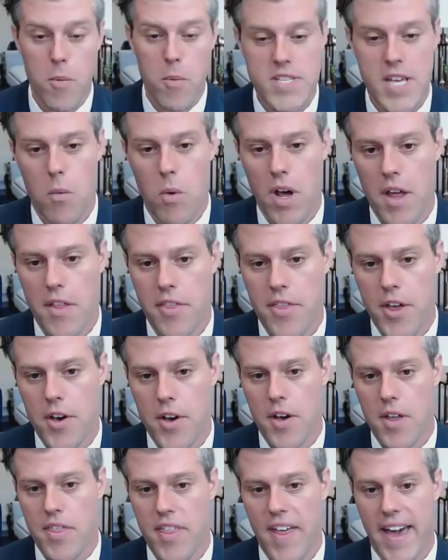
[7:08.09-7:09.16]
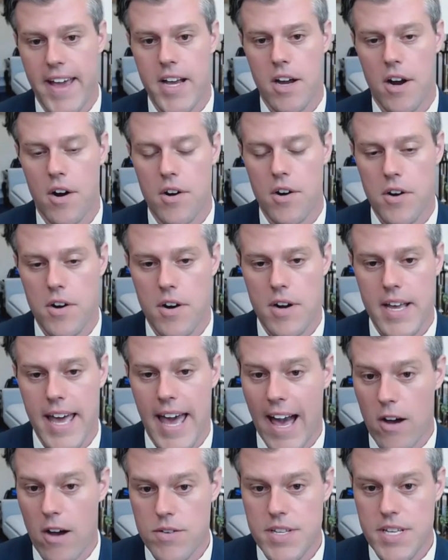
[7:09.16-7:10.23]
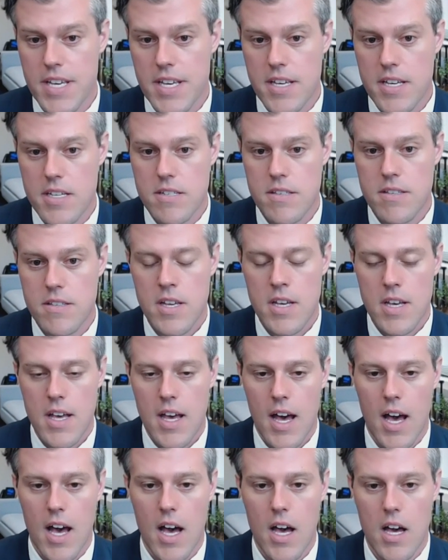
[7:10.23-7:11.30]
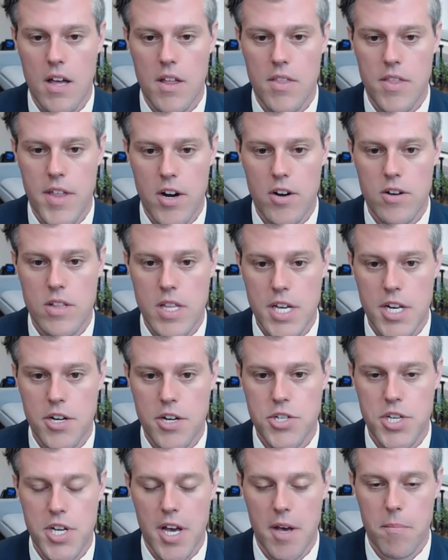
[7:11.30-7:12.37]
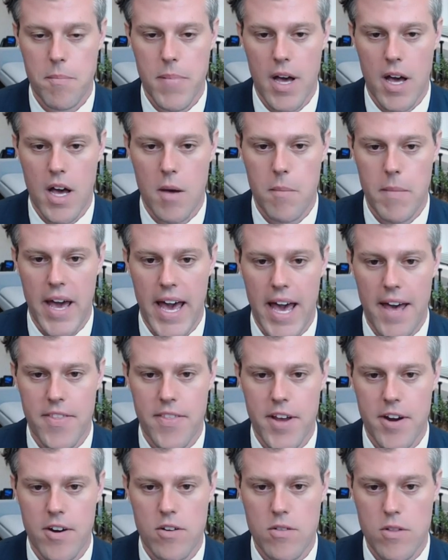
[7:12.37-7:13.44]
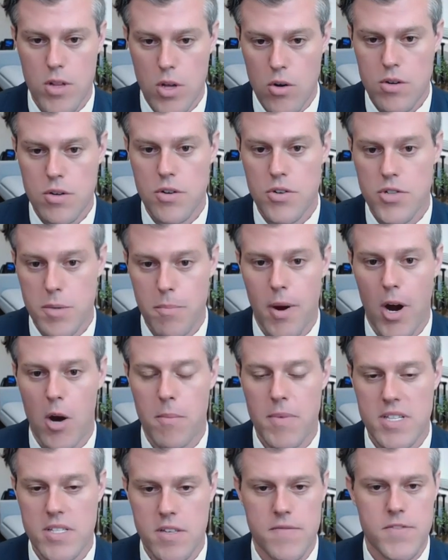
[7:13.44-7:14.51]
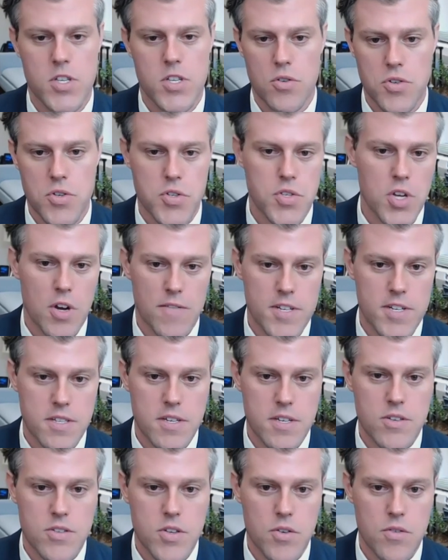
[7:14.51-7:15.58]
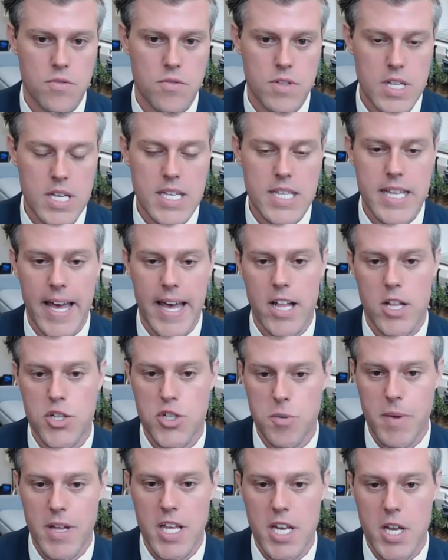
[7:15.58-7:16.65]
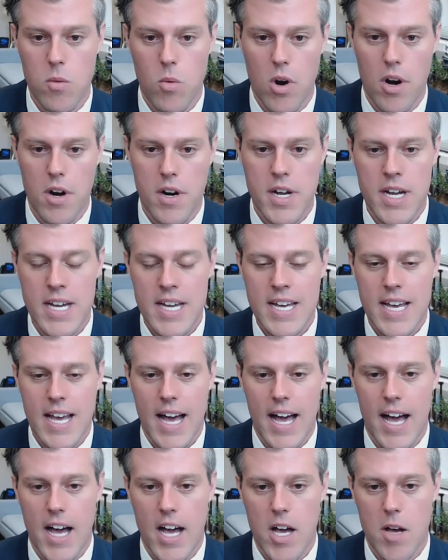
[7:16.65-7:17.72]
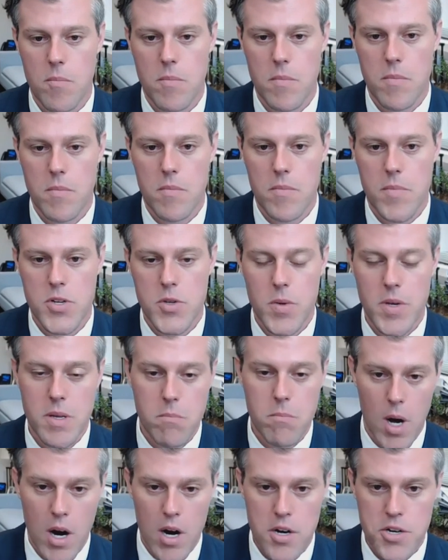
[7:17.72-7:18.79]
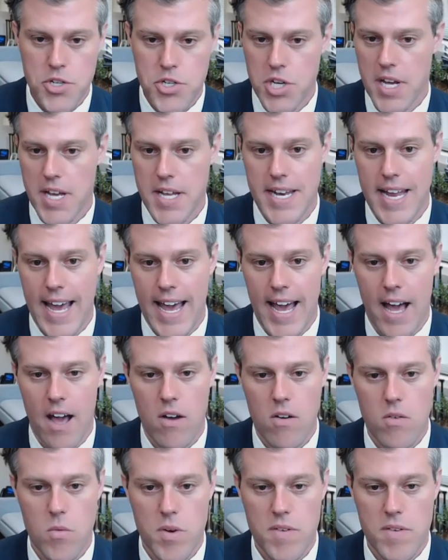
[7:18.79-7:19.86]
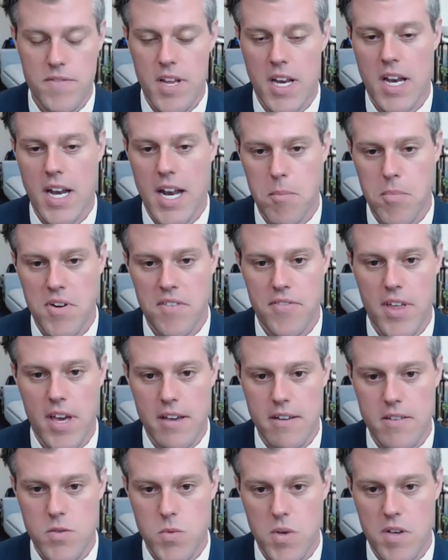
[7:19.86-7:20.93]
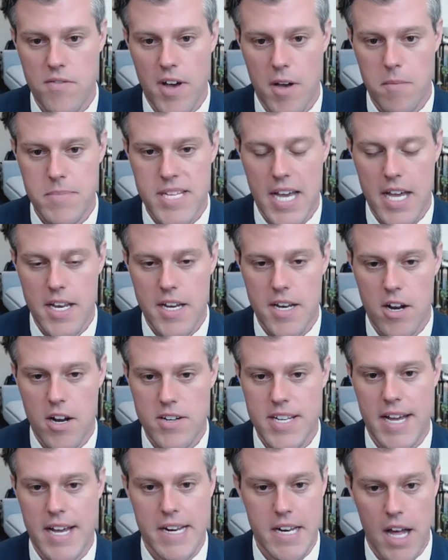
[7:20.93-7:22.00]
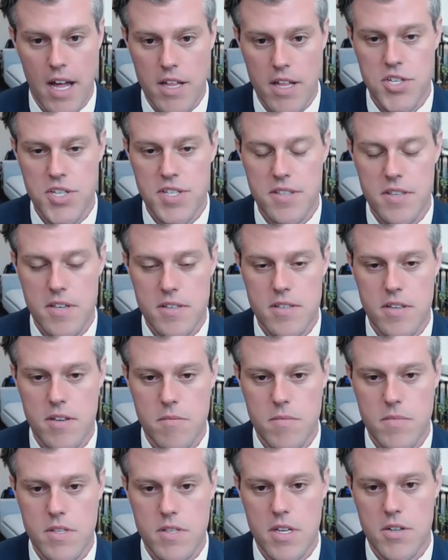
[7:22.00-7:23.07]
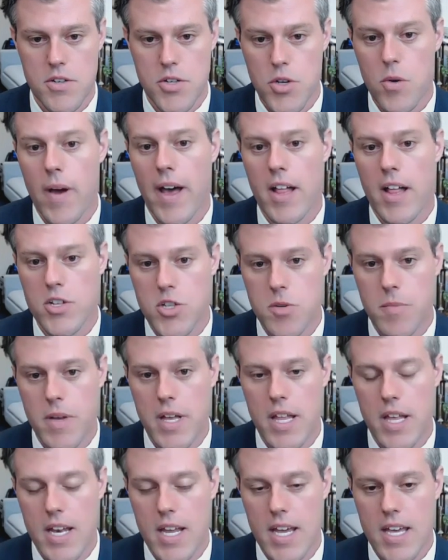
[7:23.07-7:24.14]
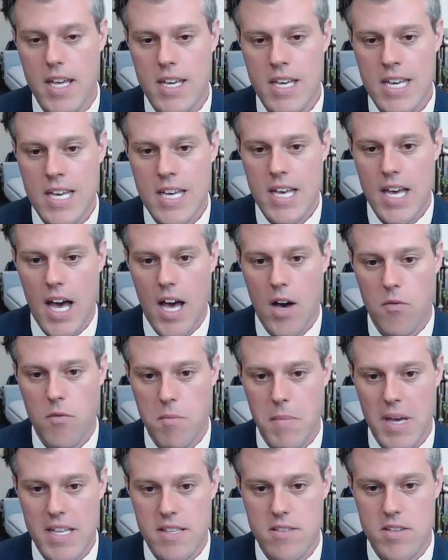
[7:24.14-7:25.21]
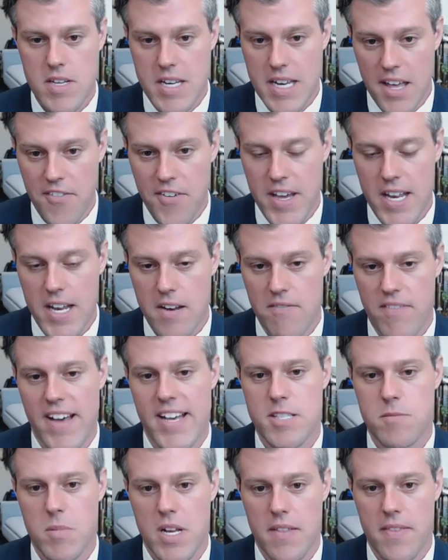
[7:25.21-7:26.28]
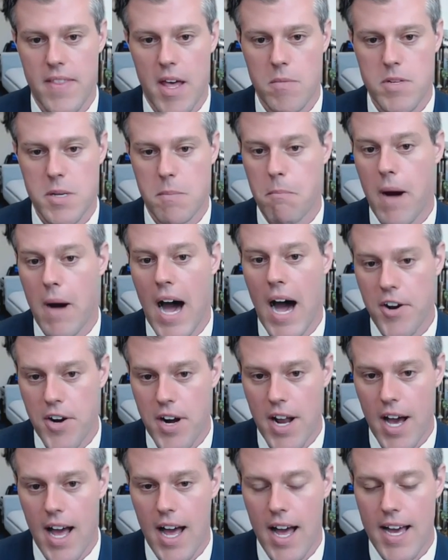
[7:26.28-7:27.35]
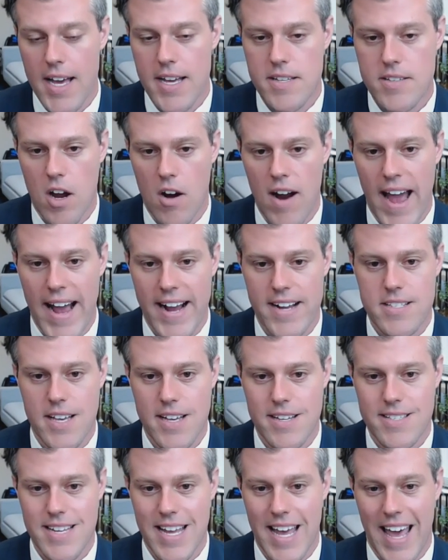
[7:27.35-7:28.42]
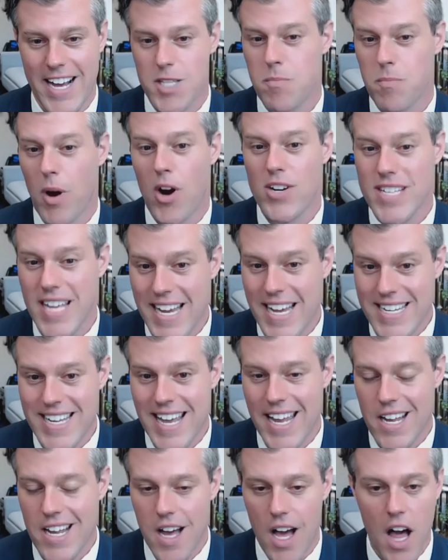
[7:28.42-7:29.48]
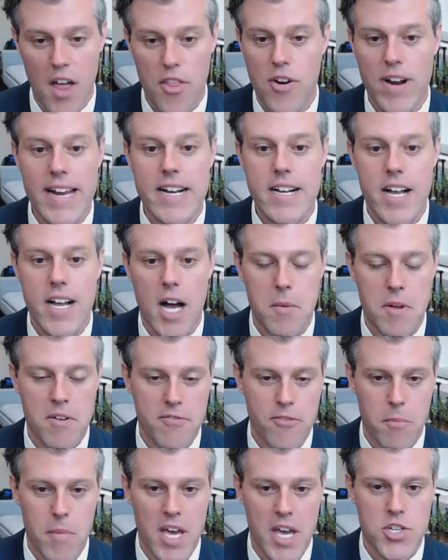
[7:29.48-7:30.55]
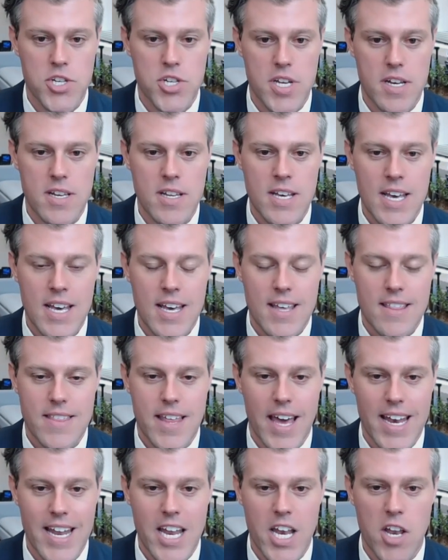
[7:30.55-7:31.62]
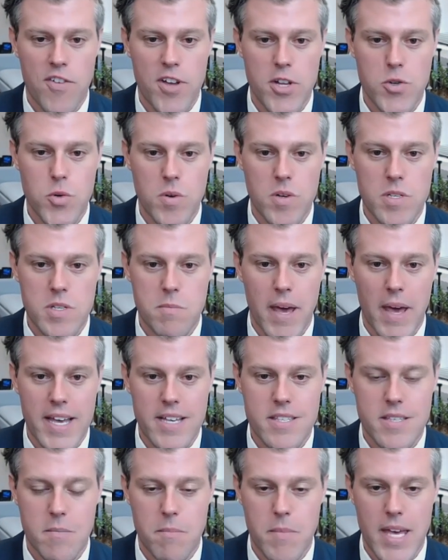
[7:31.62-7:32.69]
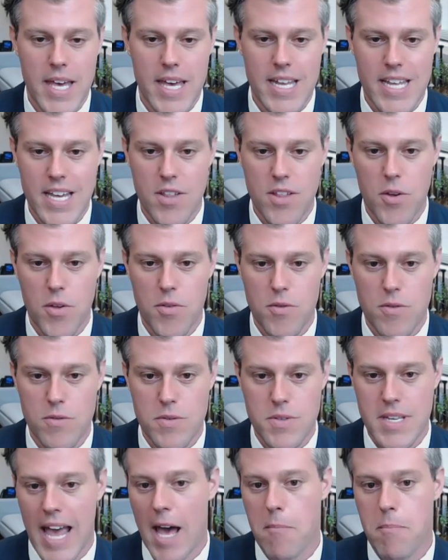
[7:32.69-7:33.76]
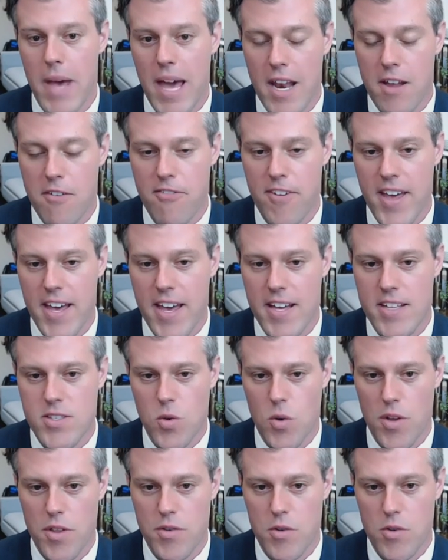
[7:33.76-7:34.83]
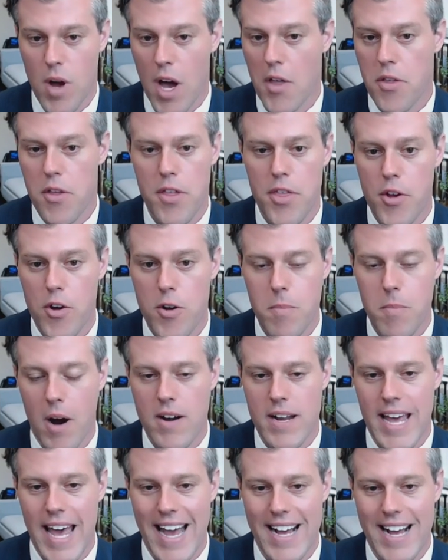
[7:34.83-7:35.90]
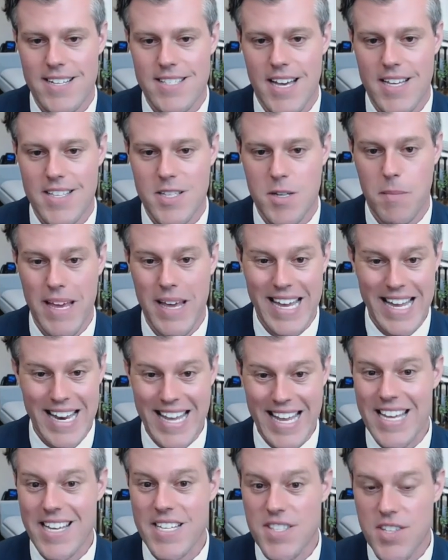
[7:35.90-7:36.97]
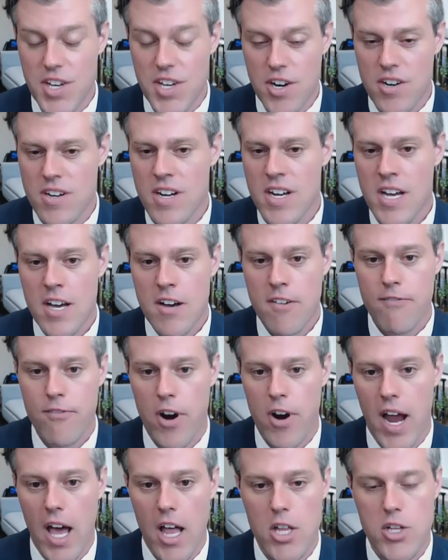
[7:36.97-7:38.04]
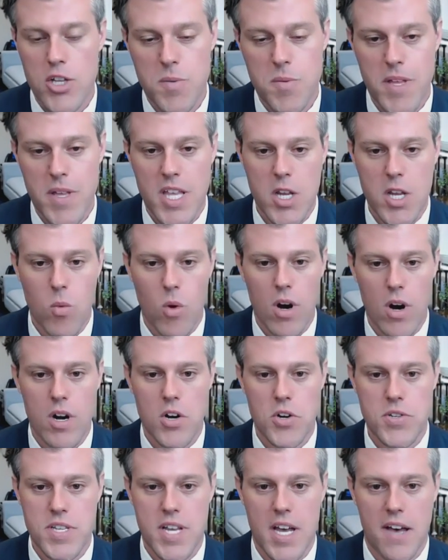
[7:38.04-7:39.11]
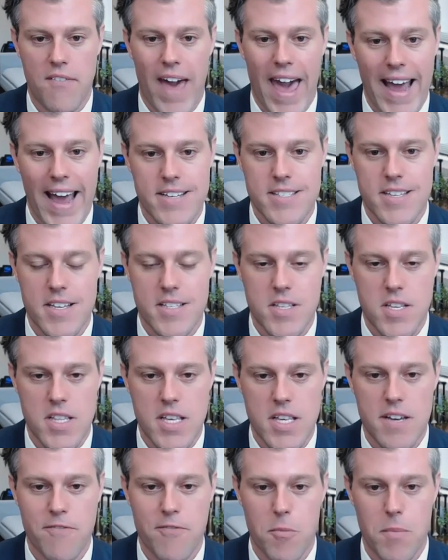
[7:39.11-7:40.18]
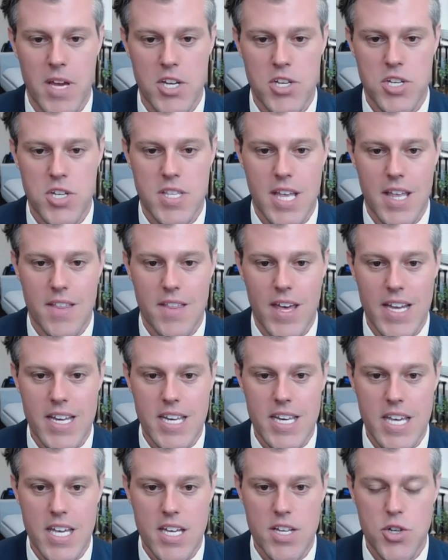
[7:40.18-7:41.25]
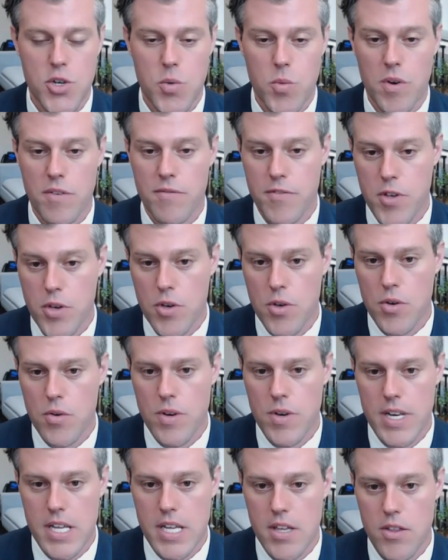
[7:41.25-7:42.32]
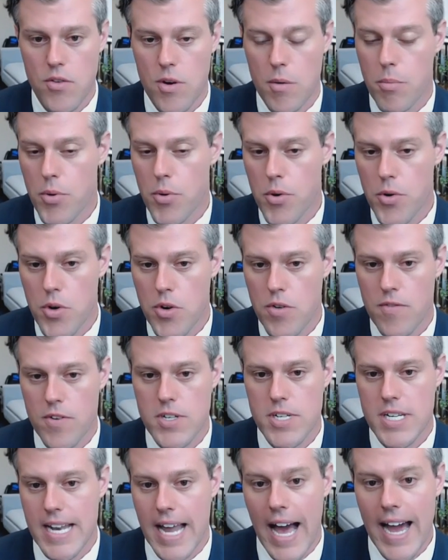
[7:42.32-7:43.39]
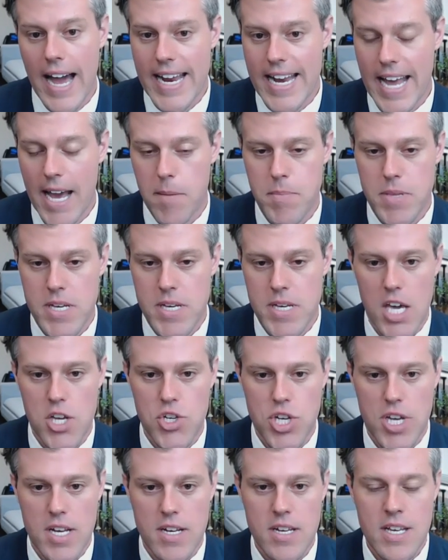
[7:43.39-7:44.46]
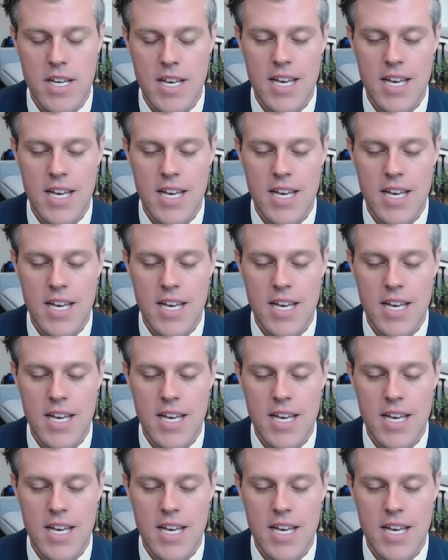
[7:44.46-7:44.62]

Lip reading: I want to thank our counties, their leadership at their local departments of social services who lead the eligibility work. Between March and now, we've done a number of things. We've updated our technology systems that do eligibility. We've made significant investment in them to modernize our access to ex parte data, other income information that individuals may submit either through SNAP benefits or through other third-party access, to make it easier for our eligibility workers to have access to the information that they need to review and either approve or deny an application.